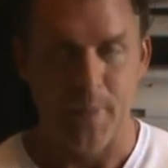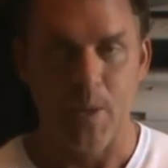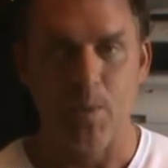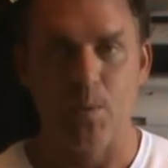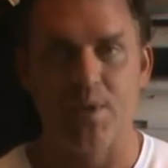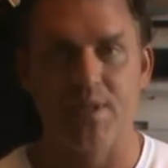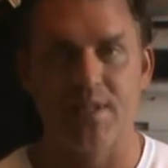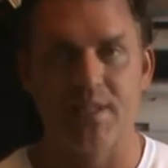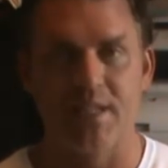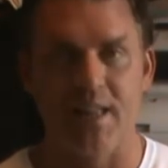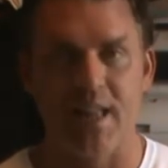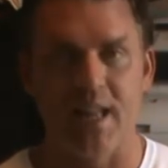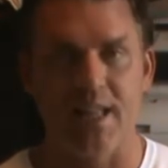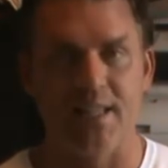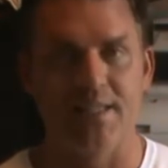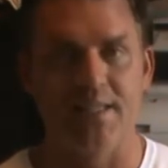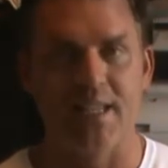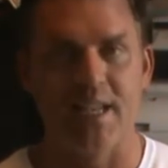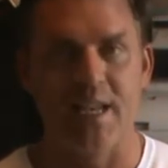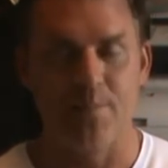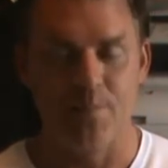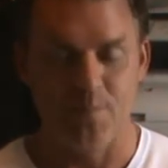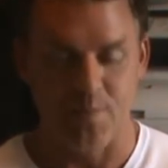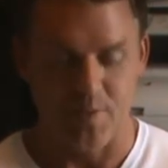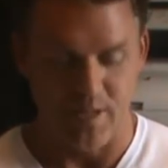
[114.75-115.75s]
We see that
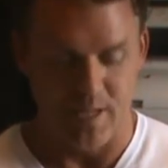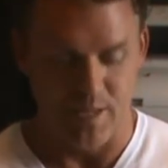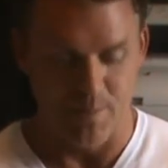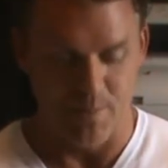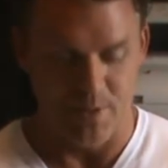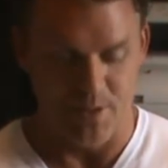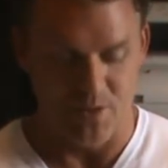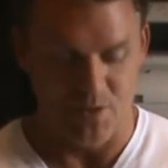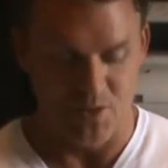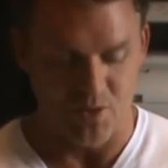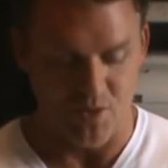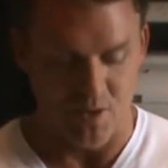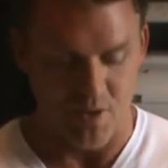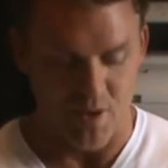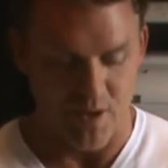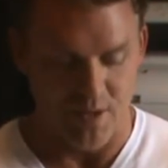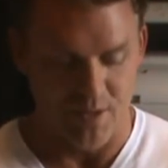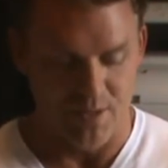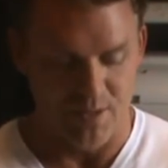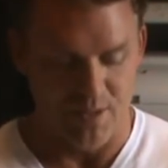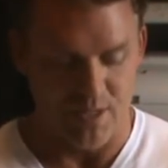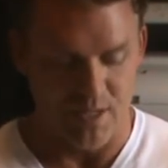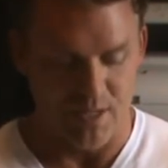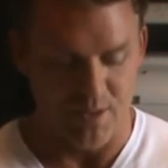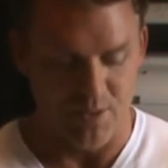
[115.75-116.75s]
same theme in
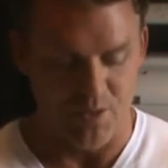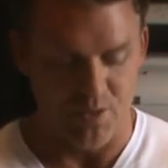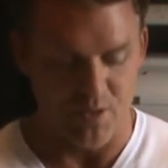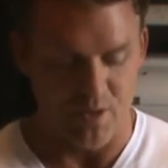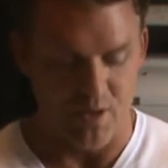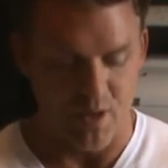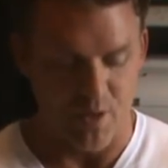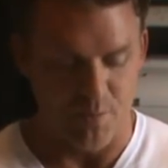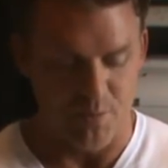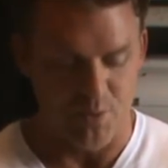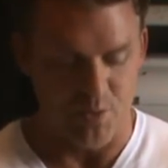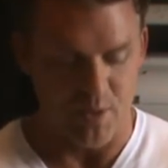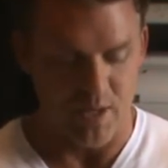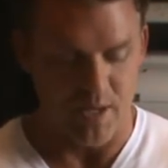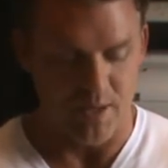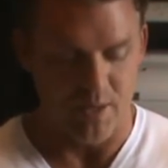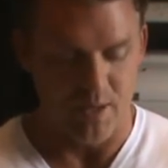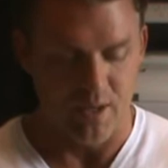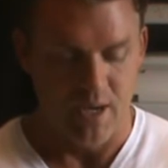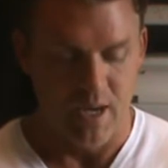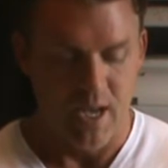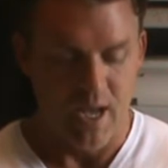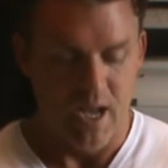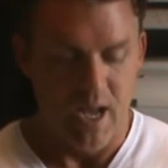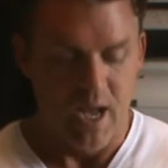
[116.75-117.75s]
songs, in Psalms
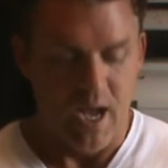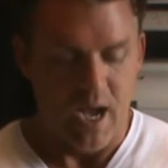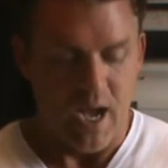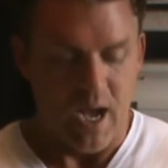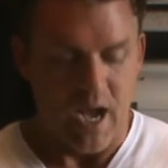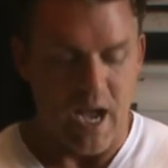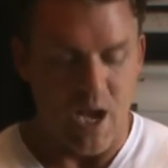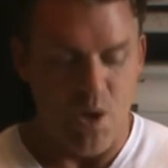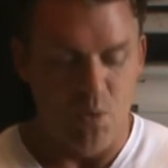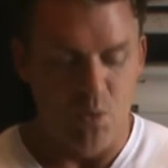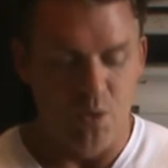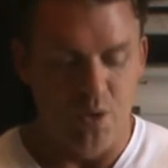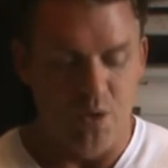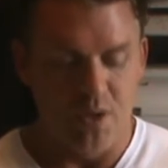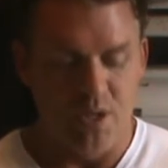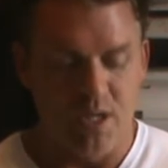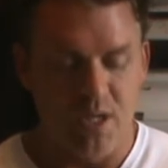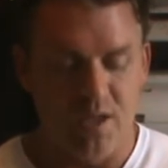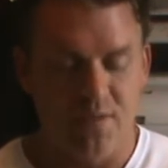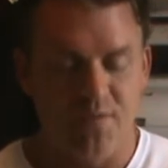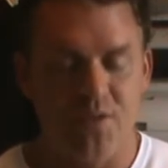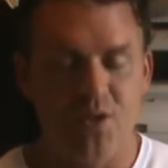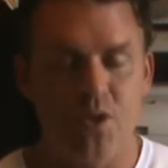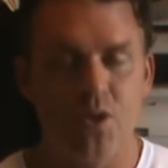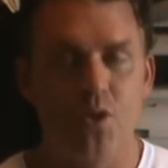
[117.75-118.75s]
rather. I will
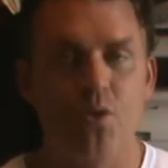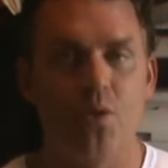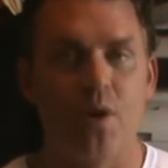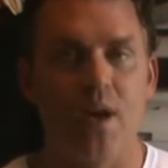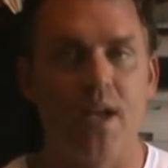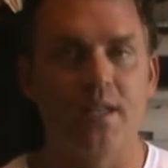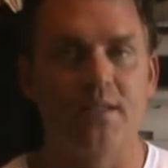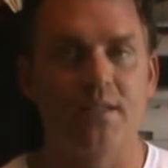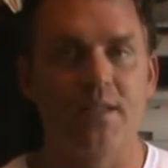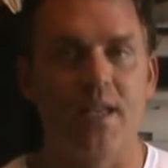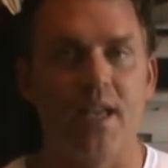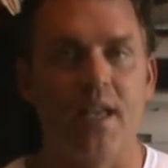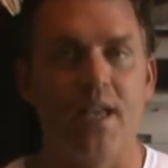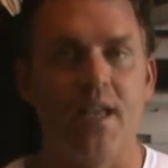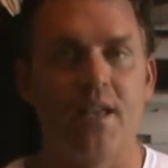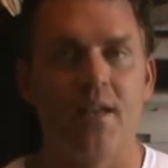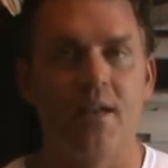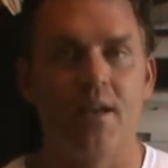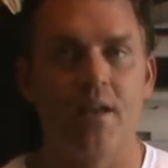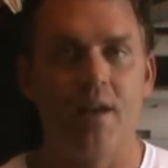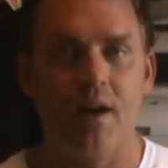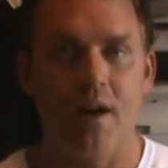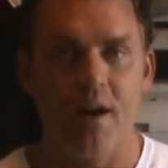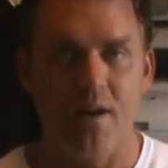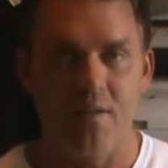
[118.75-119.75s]
give you as a
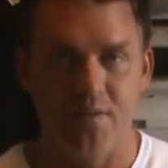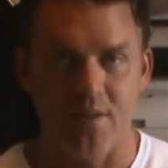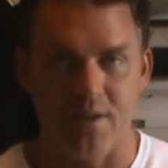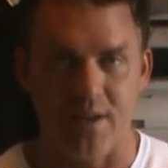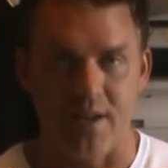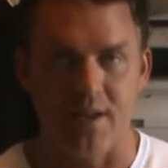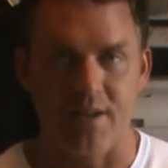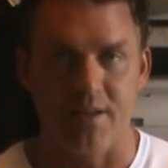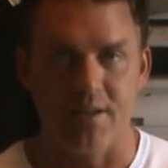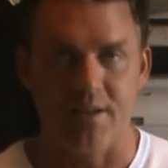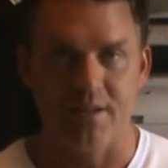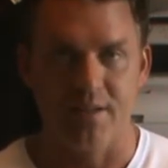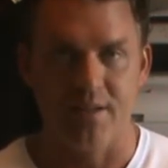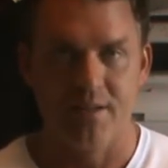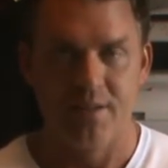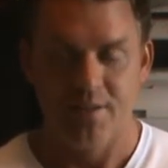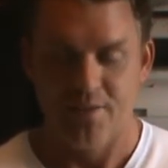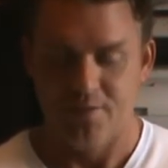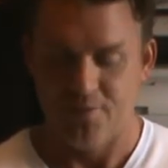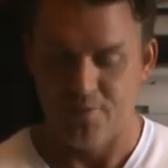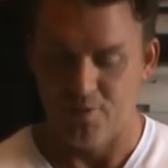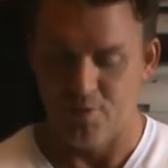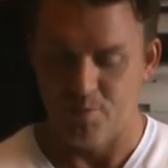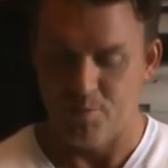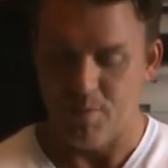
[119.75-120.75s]
covenant
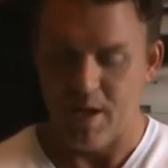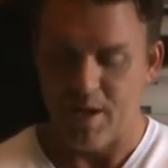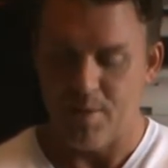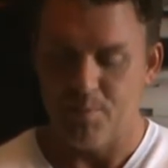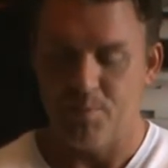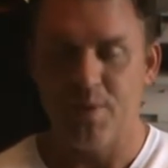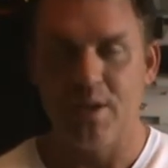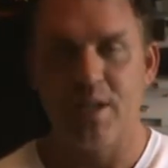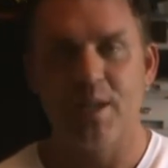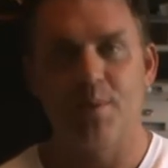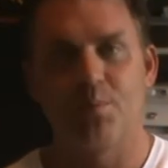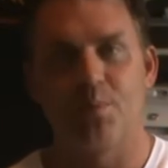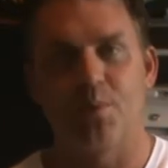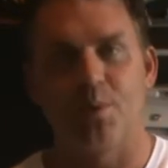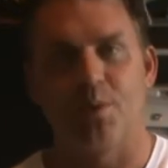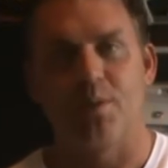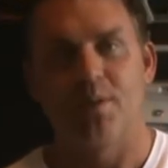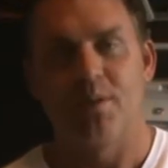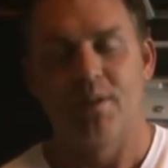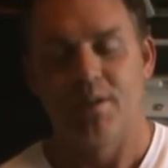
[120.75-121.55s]
for my people.